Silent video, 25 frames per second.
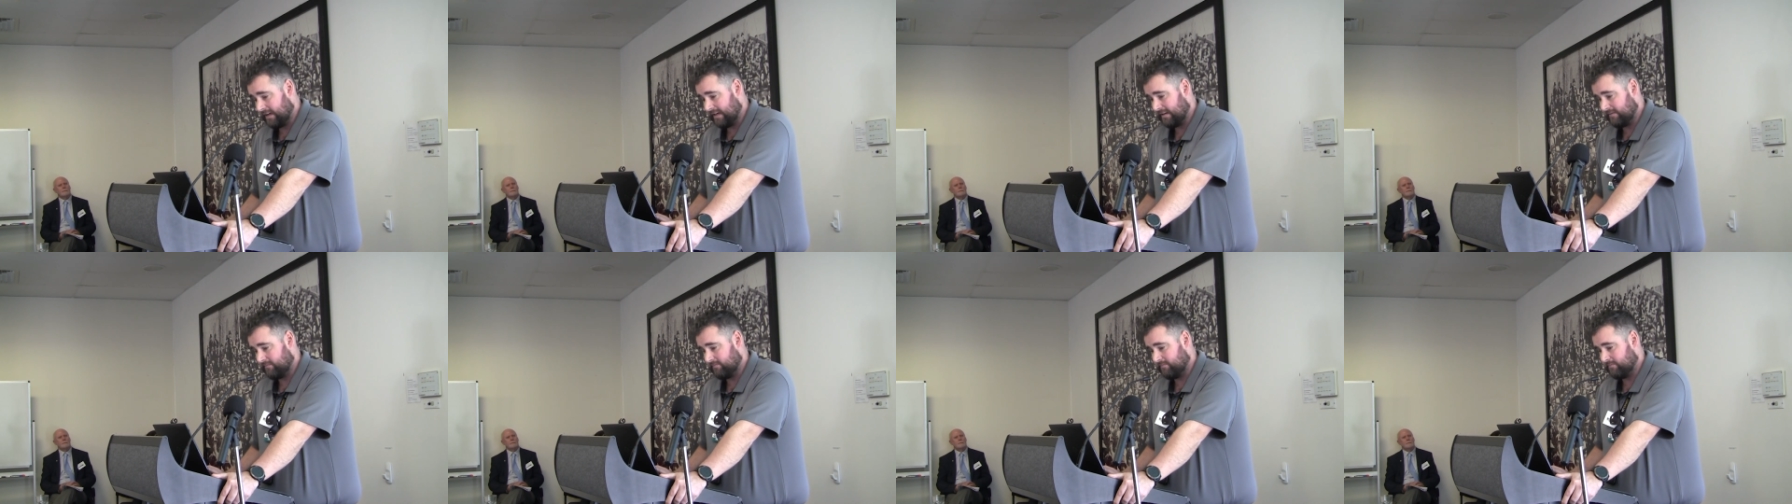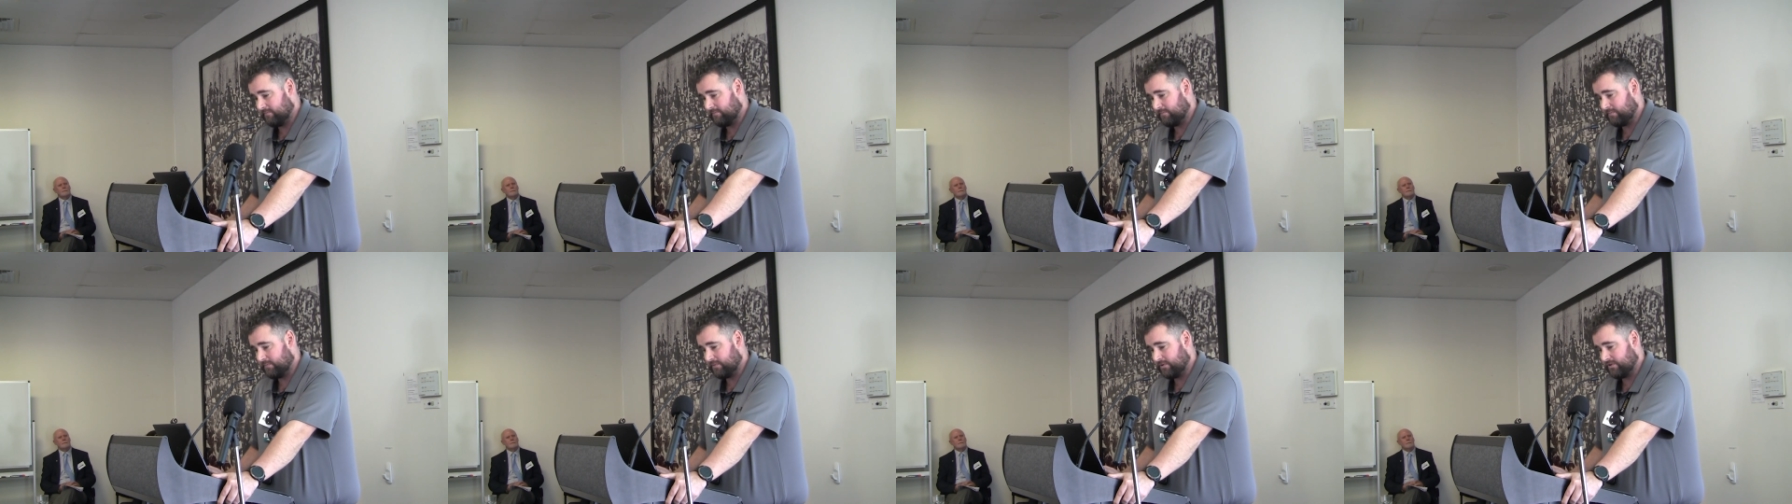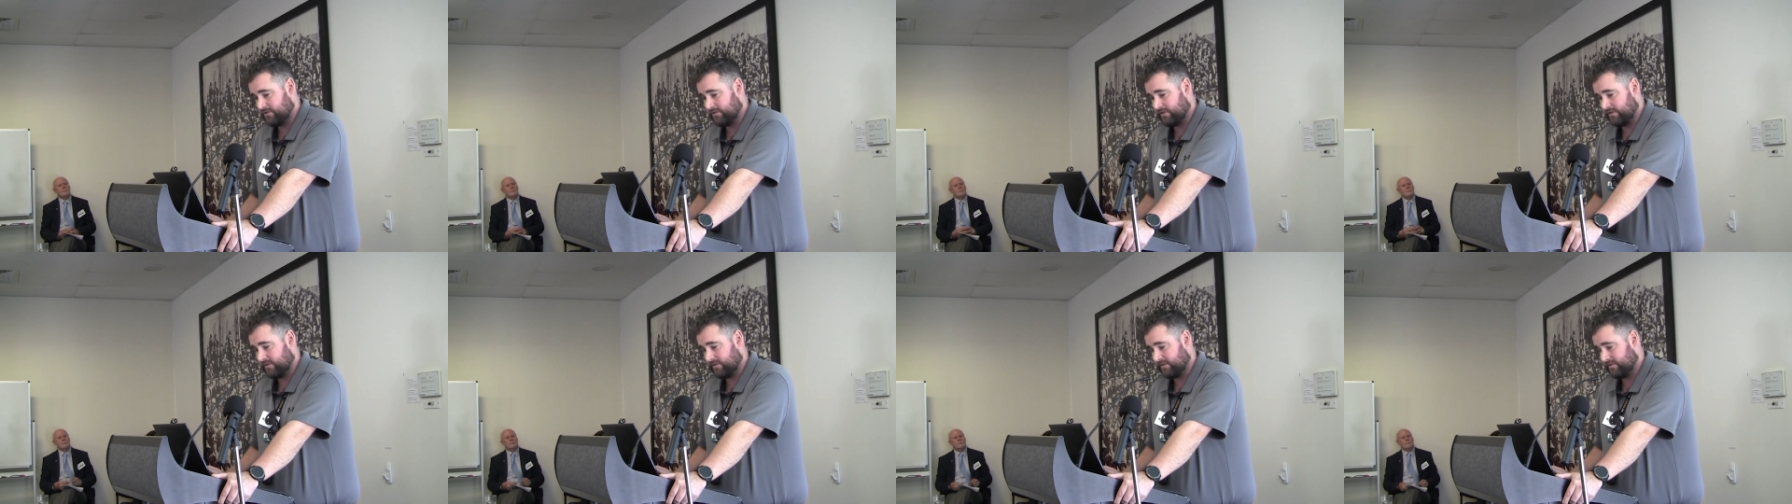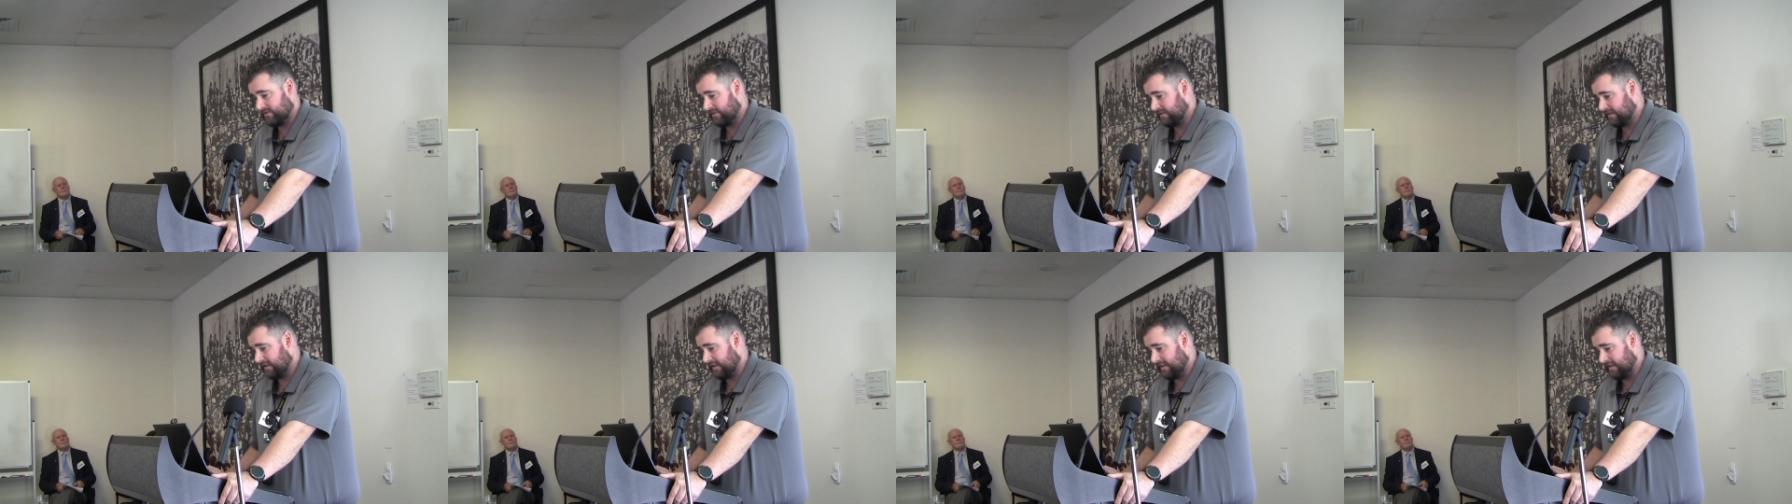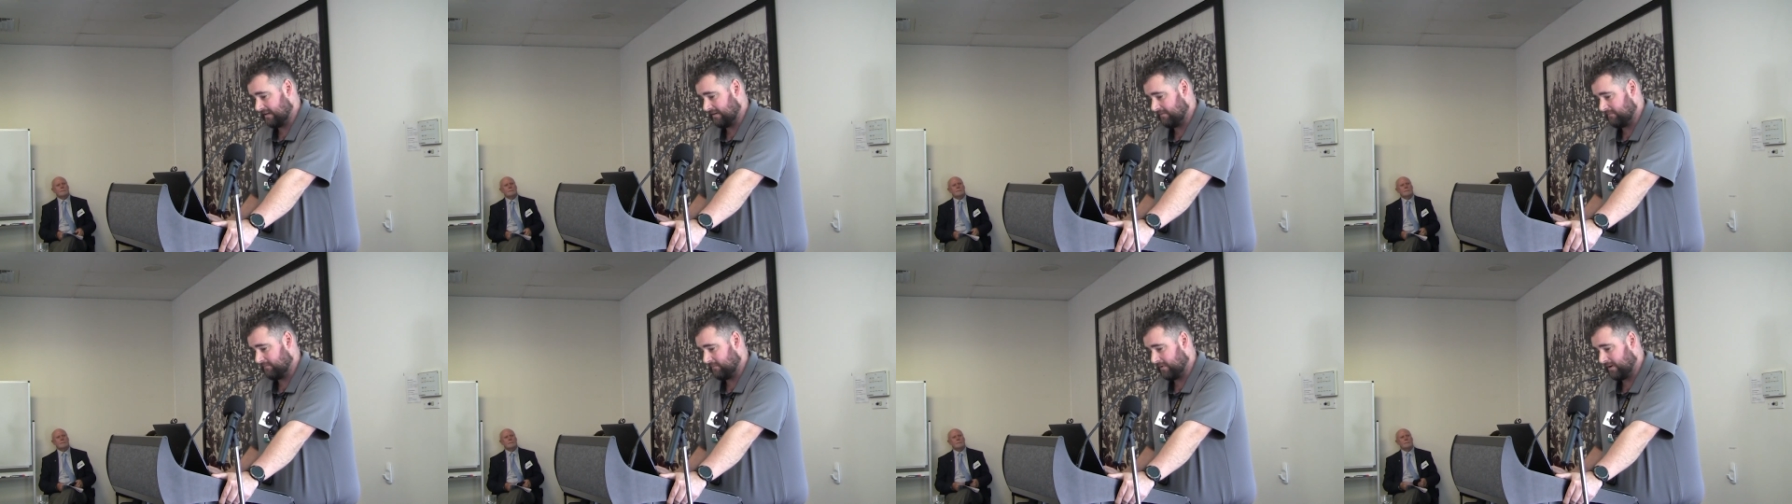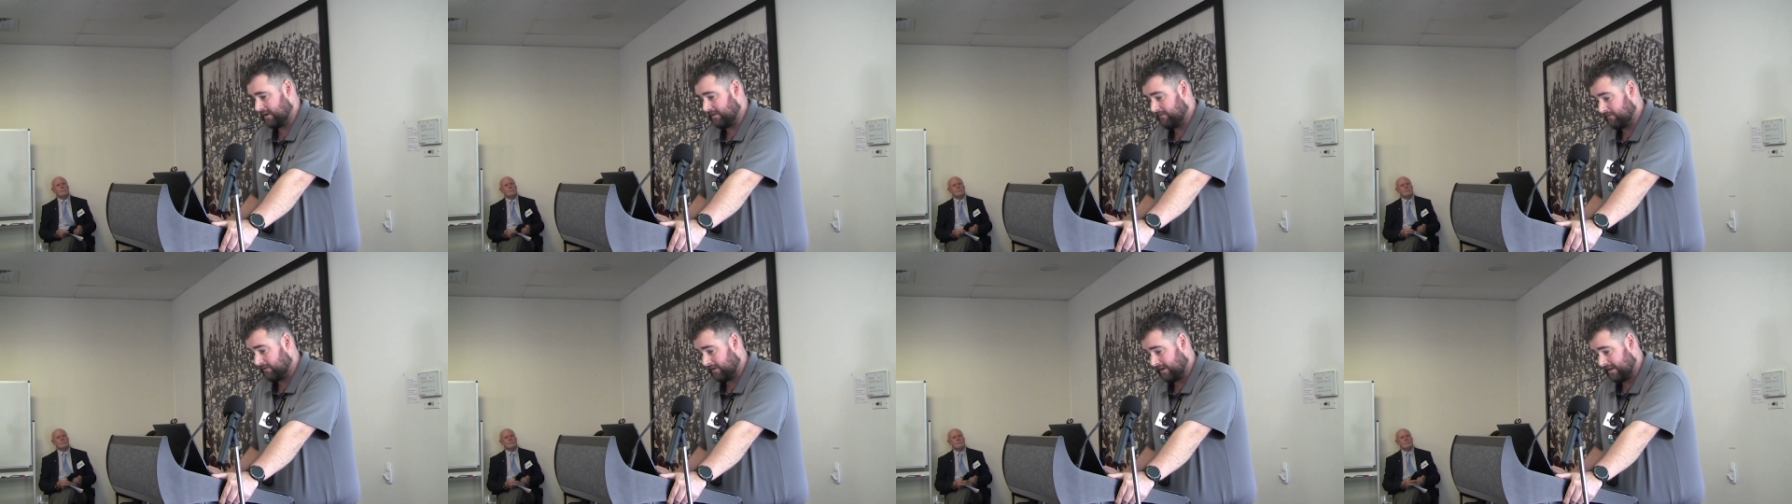Um, just uh,
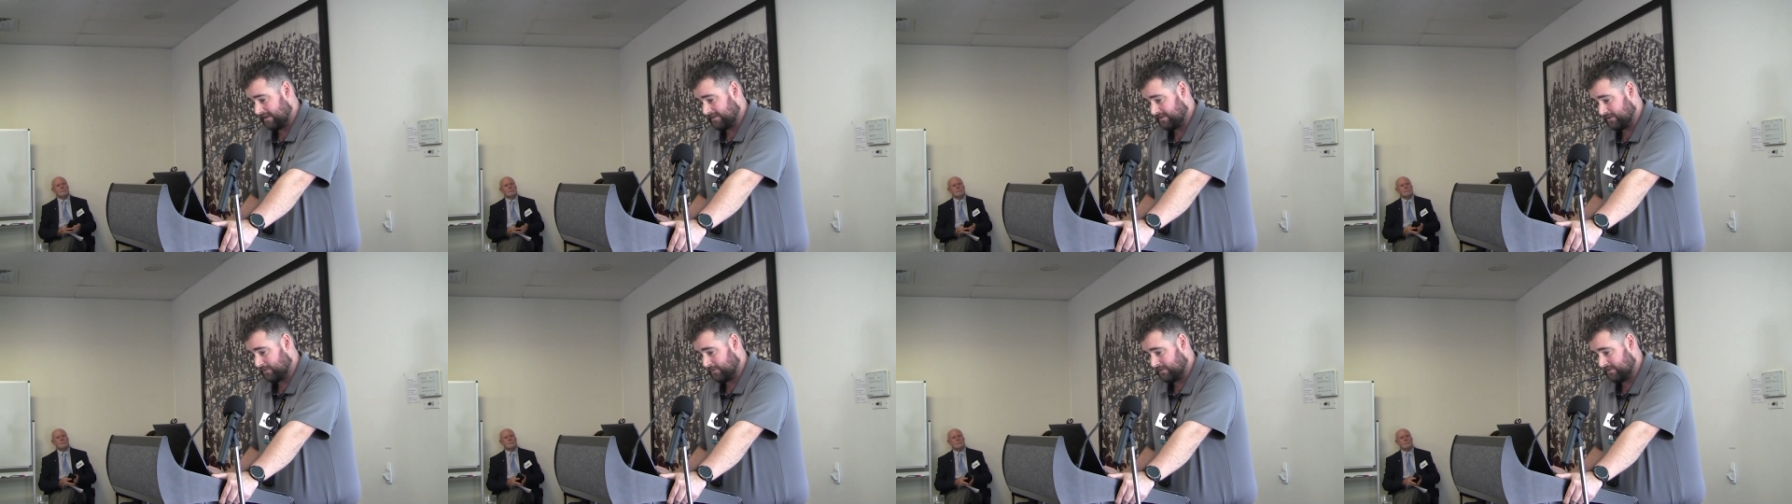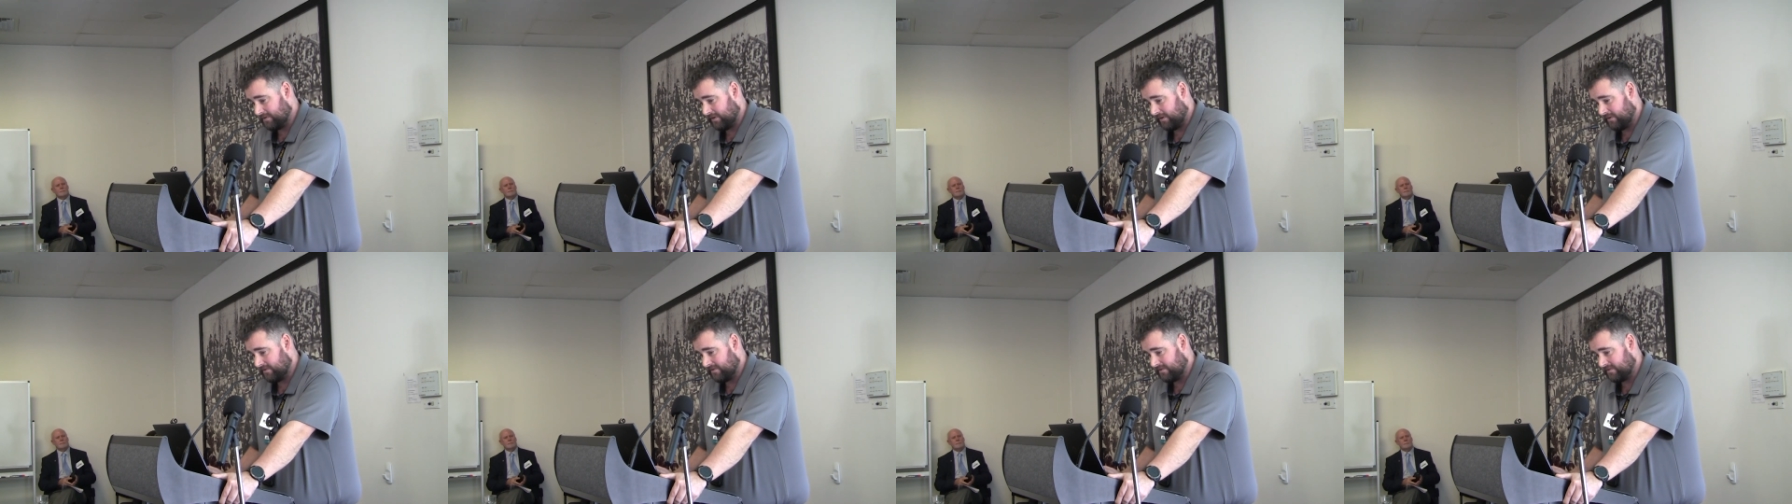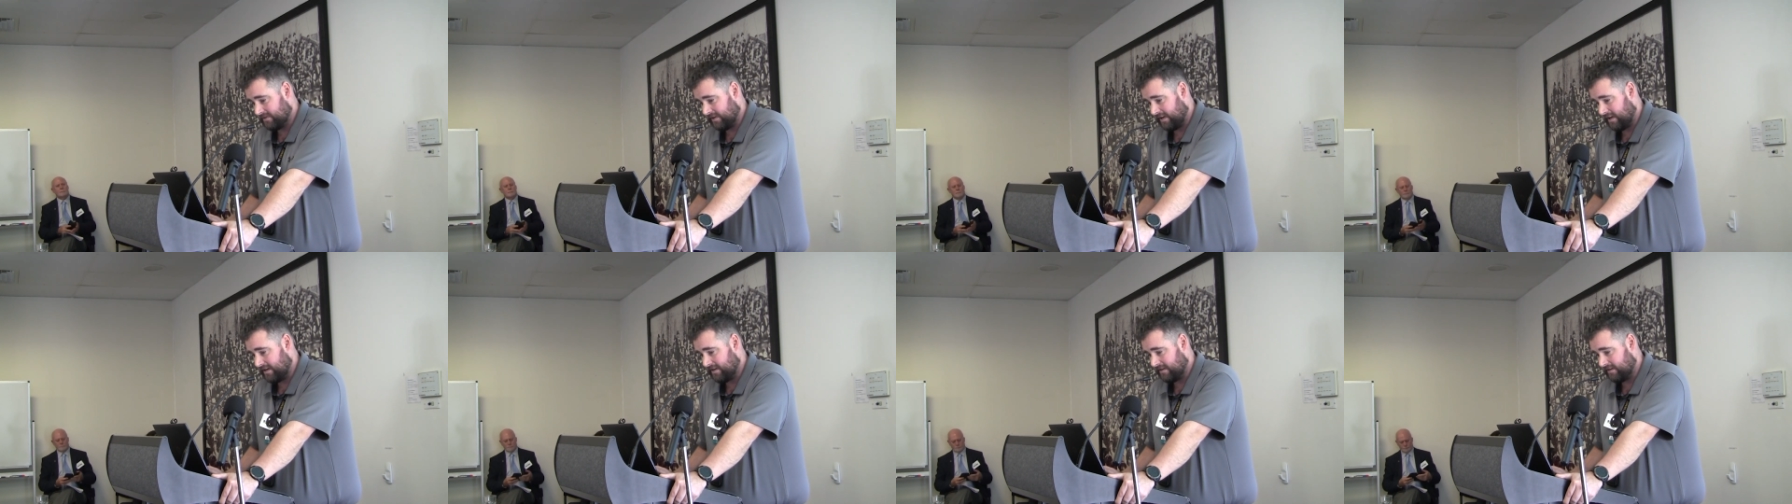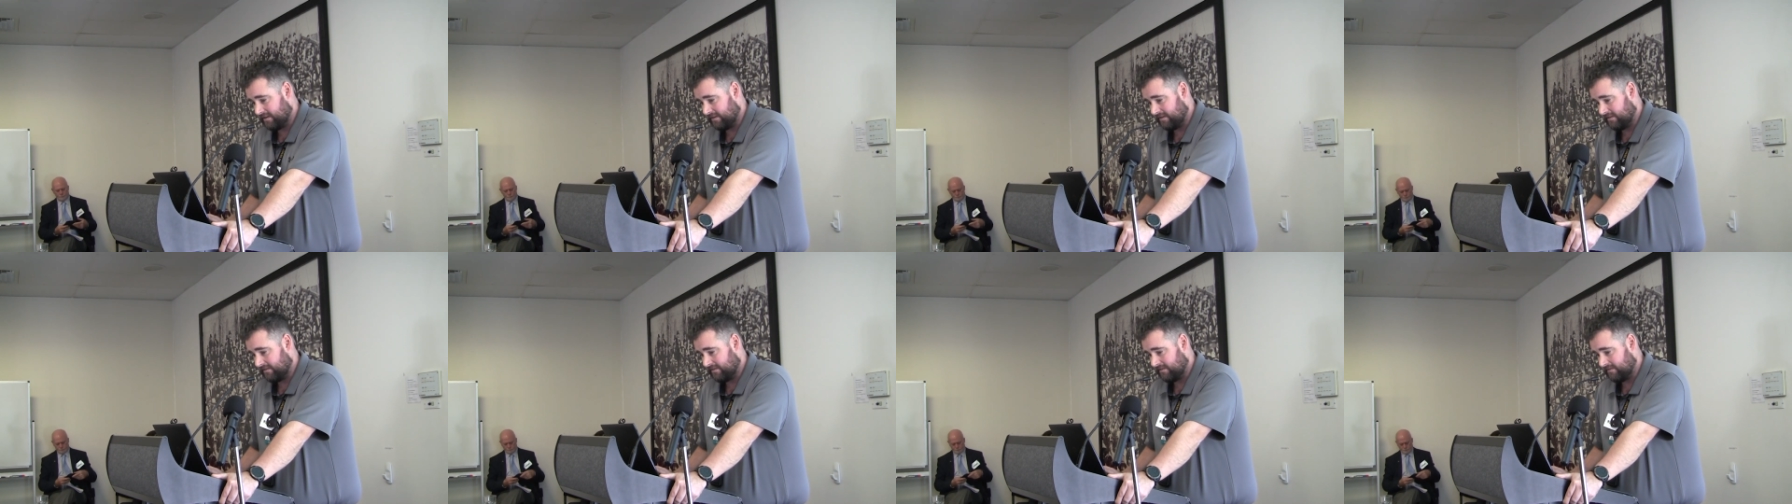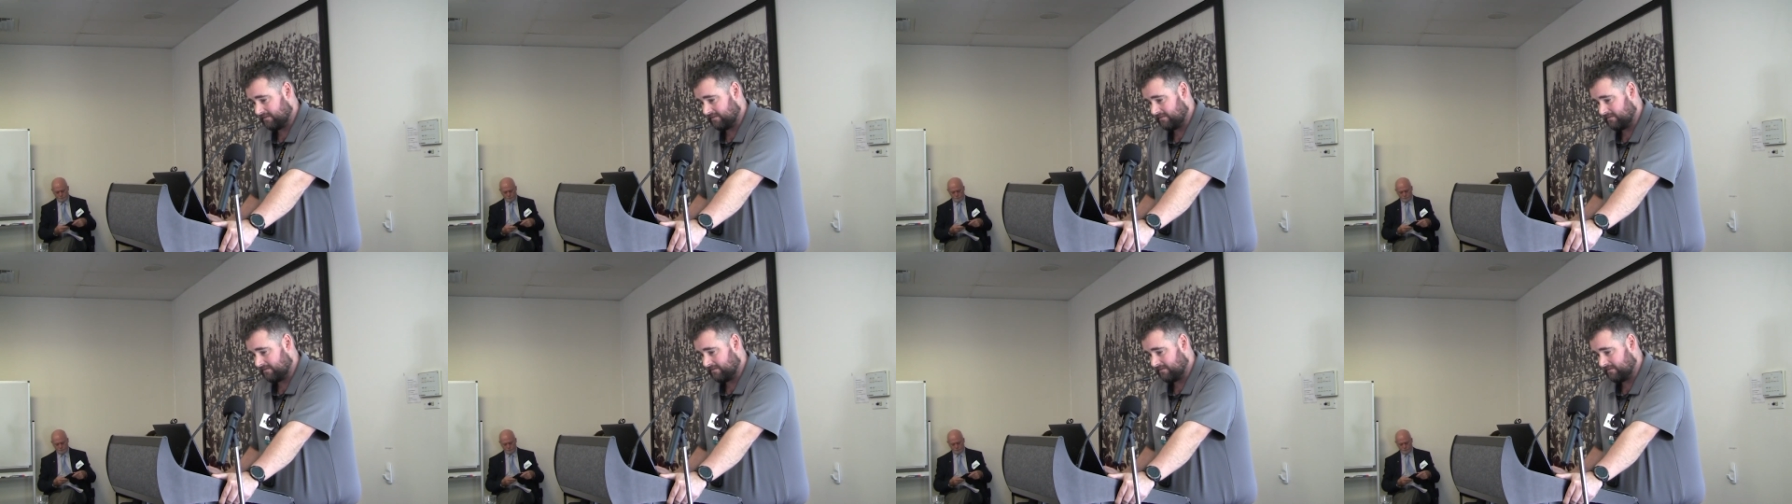my advice to you is don't take